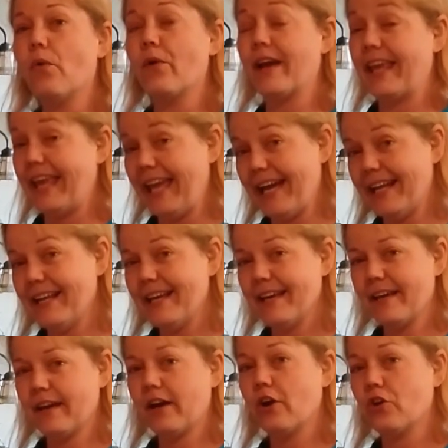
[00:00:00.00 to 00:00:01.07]

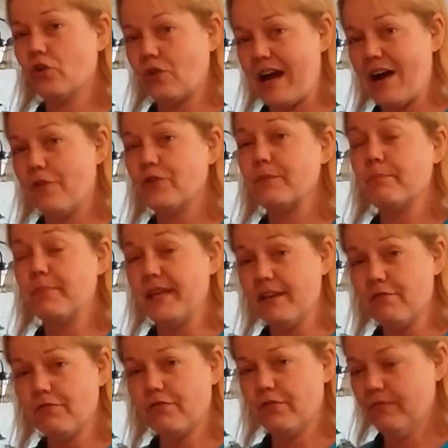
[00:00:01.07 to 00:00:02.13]
organic, ground
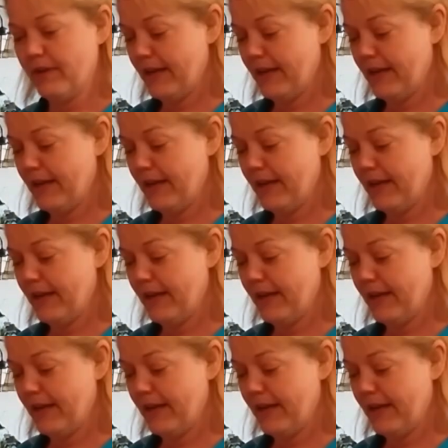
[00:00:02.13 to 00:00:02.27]
beef.